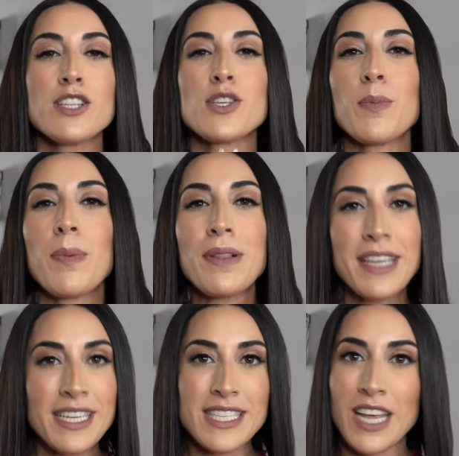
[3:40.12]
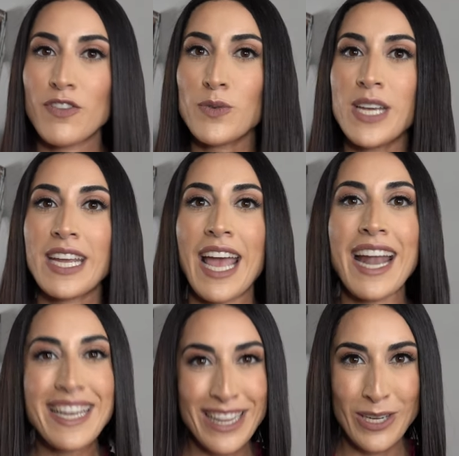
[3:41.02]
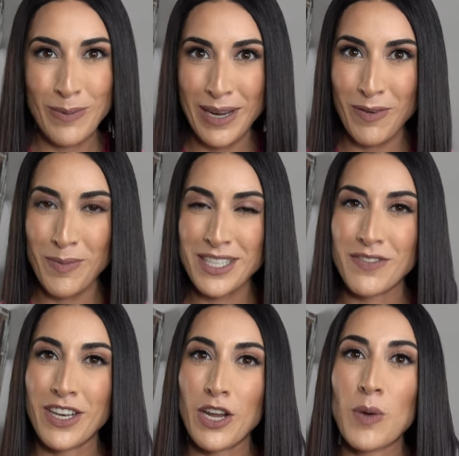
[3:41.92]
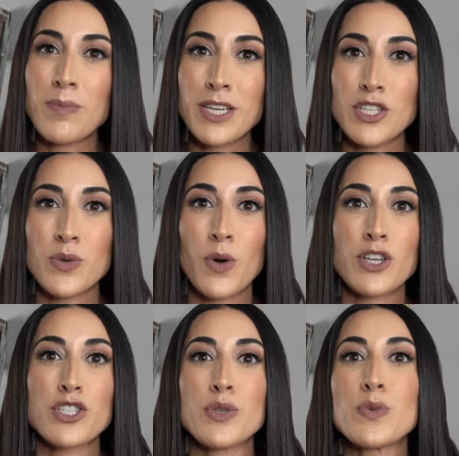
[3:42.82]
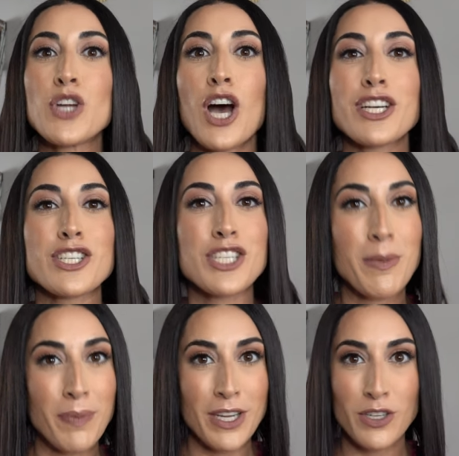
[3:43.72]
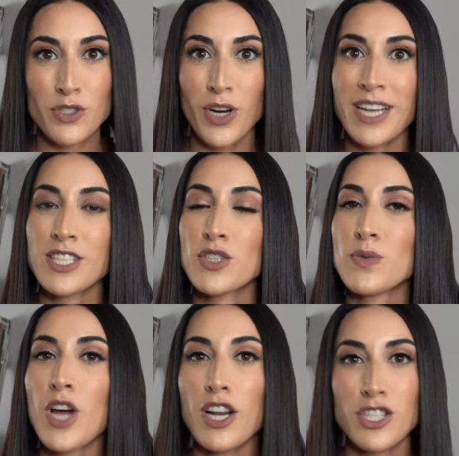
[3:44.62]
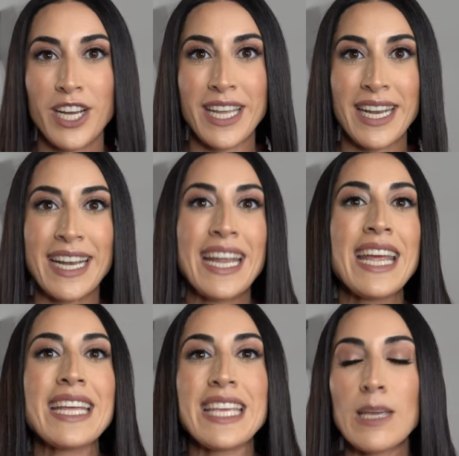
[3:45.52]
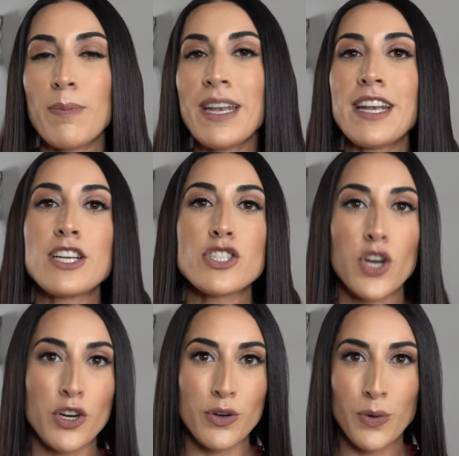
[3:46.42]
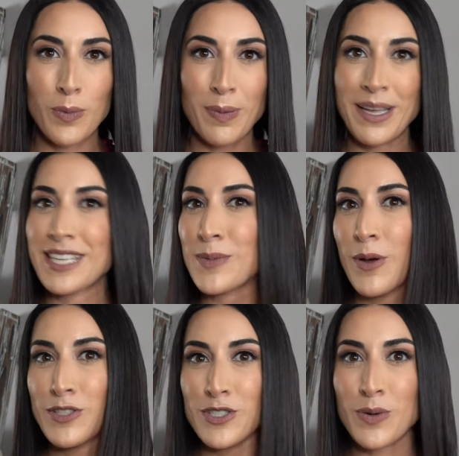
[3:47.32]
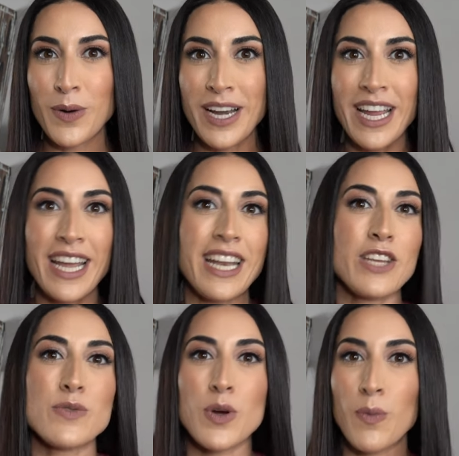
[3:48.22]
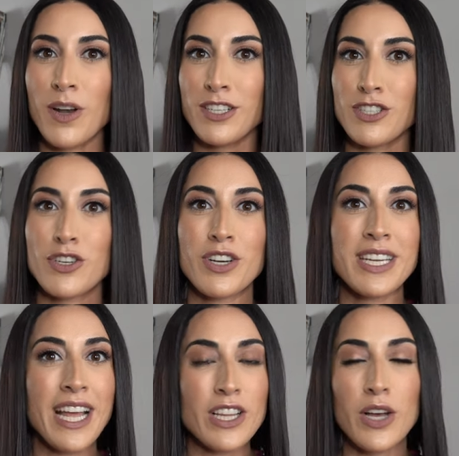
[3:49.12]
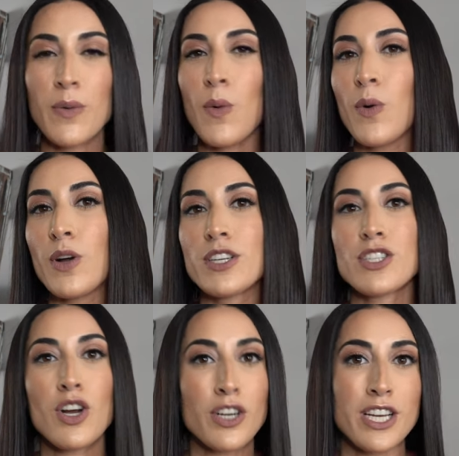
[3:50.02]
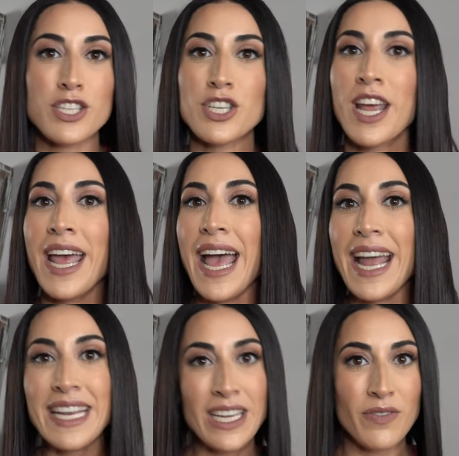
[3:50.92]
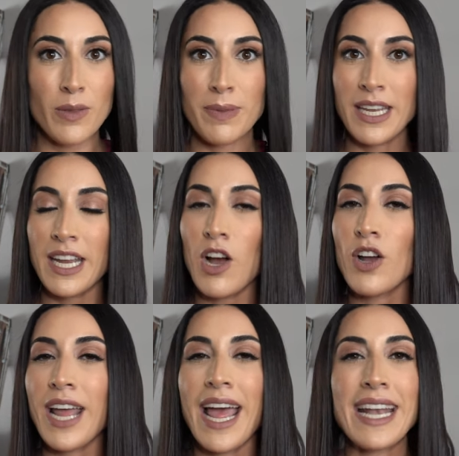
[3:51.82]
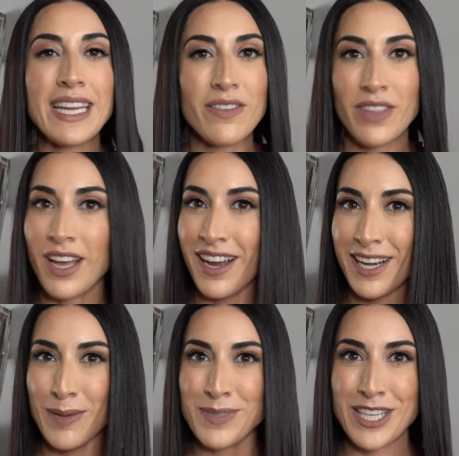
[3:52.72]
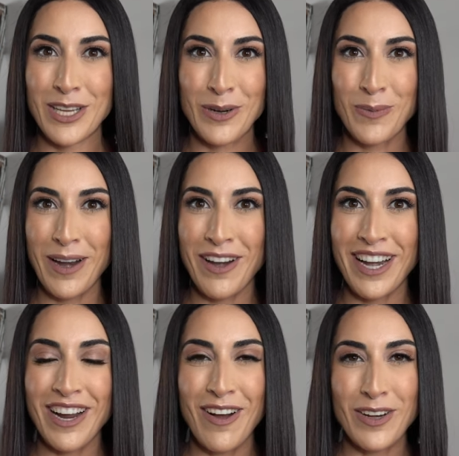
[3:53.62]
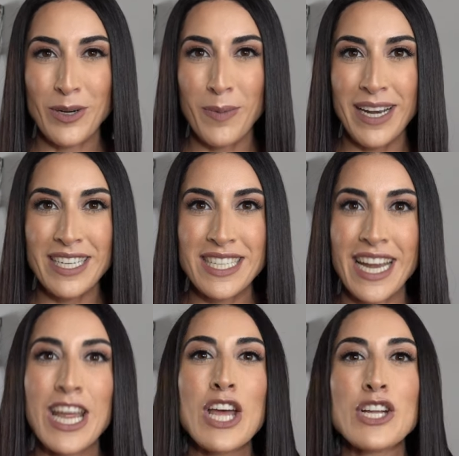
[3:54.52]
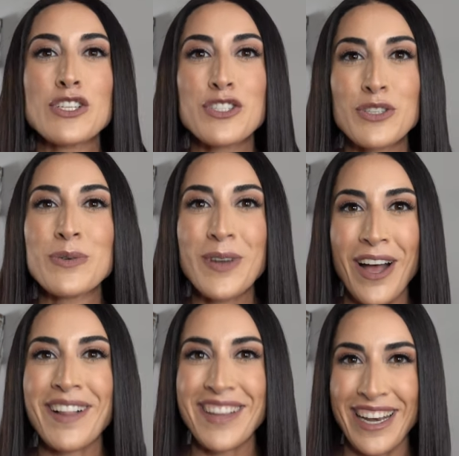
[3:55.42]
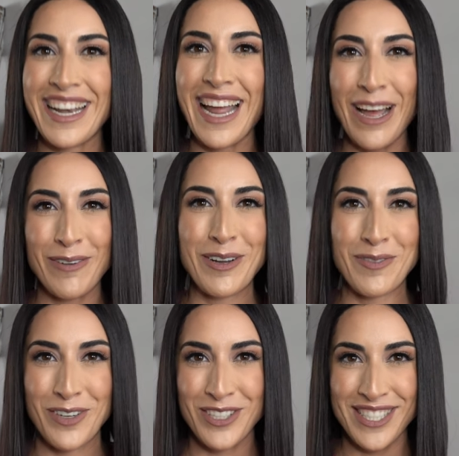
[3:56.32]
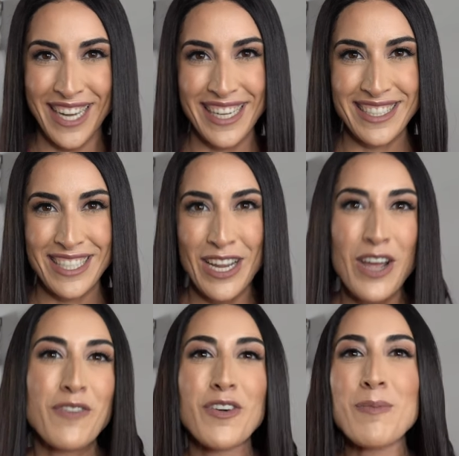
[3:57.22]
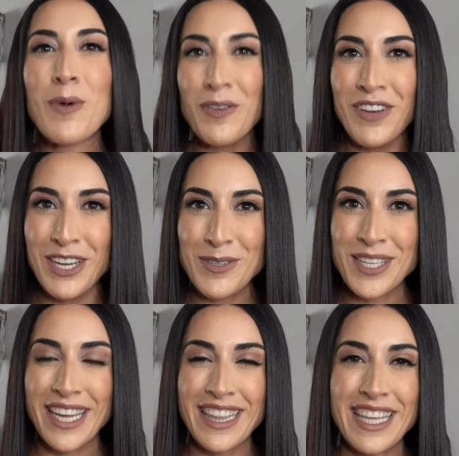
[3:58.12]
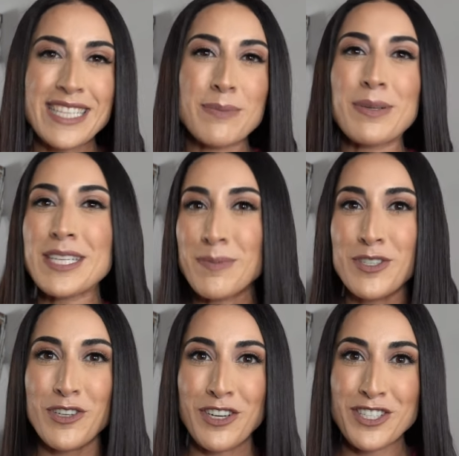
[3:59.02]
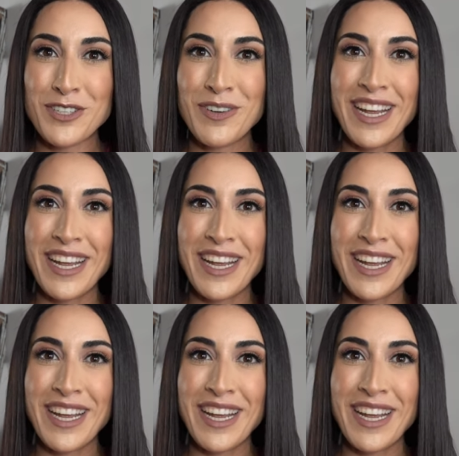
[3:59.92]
So please, if you take anything away from this video, be sure to not ship your dress. Do not check it in. Keep it in a dark, cool place while storing it. You don't want it to turn yellow or tarnish any of the beading on any of the items that you're wearing on your wedding day. Do not let it out of your sight. For more videos like this, please be sure to tune